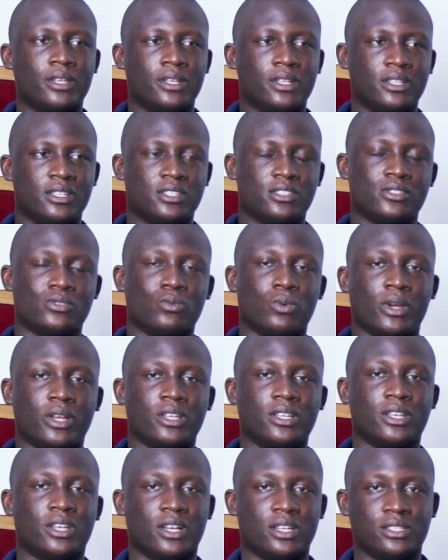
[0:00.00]
This is why
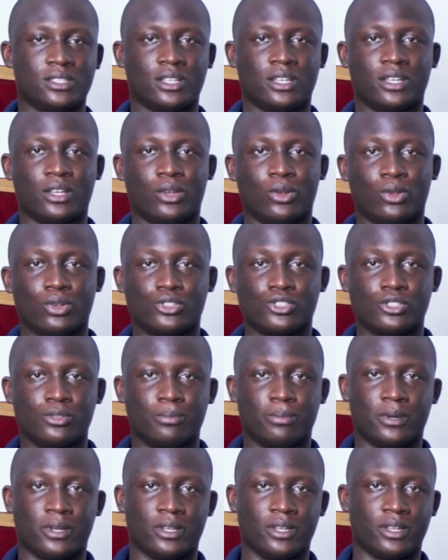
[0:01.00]
the cars are a lot
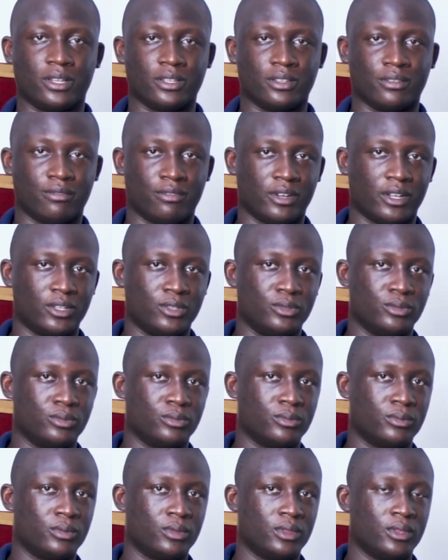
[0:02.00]
cheaper than the value
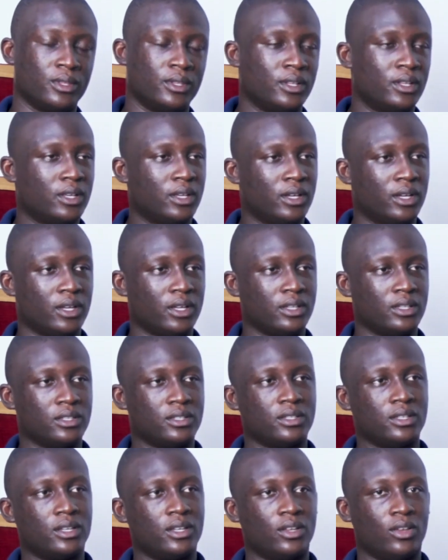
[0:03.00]
and
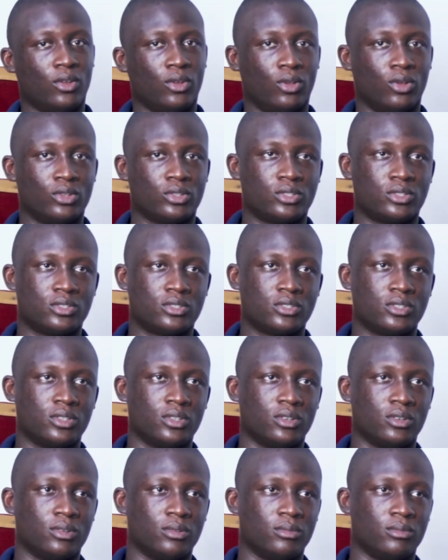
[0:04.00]
a lot
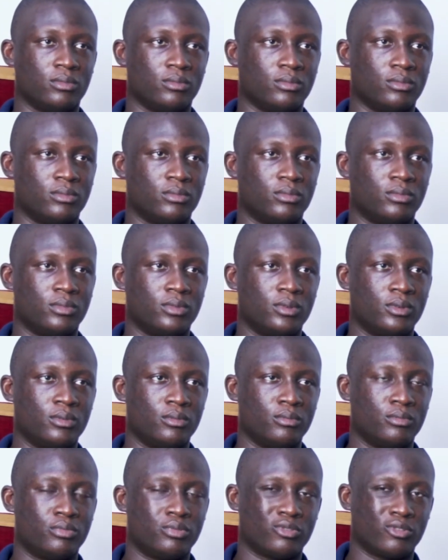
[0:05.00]

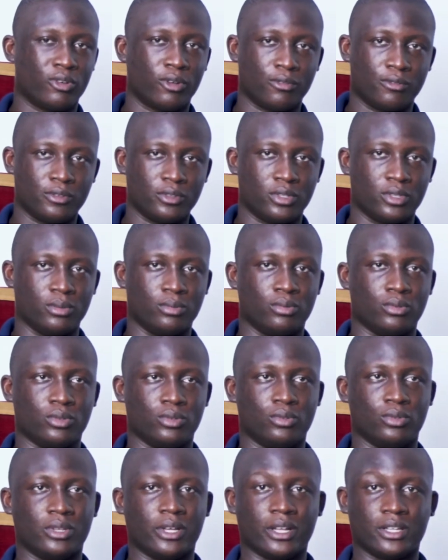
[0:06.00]
profitable
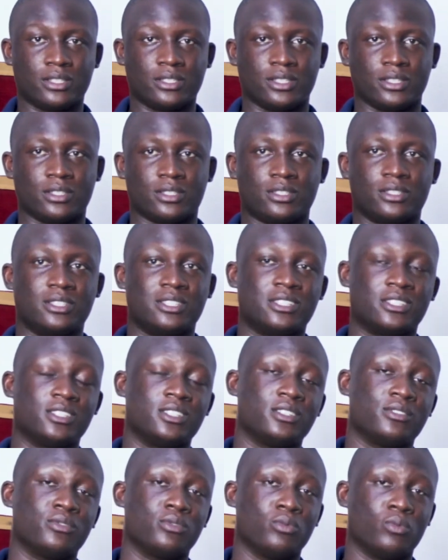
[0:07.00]
in that sense. This
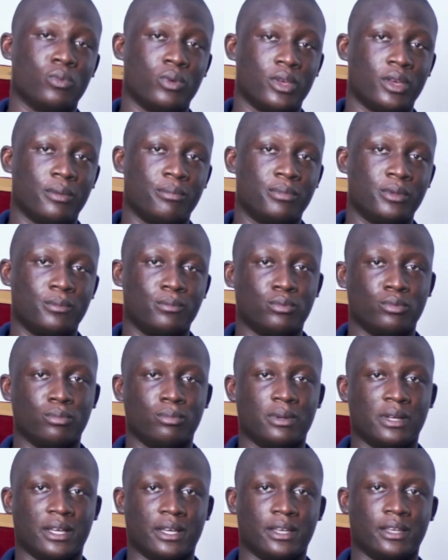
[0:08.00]
is even where people
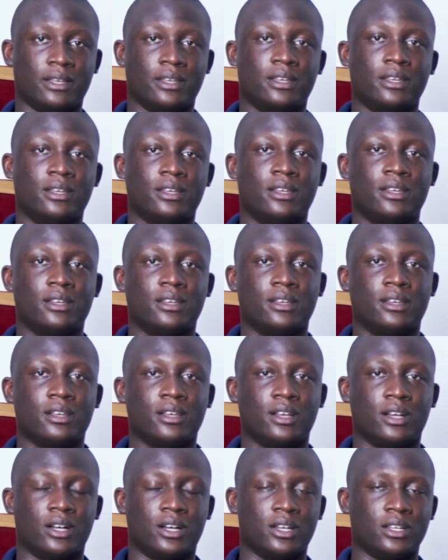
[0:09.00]
buy
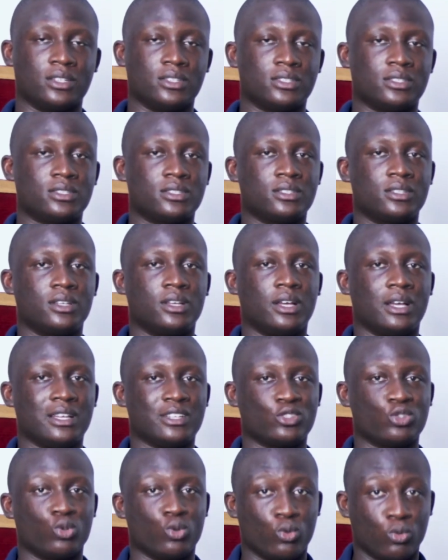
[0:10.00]
cars
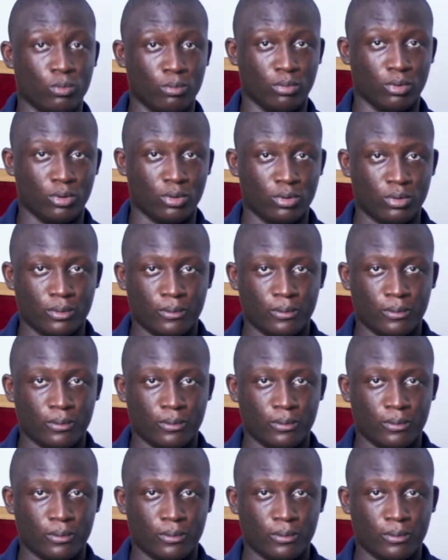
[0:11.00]
as tokumbo.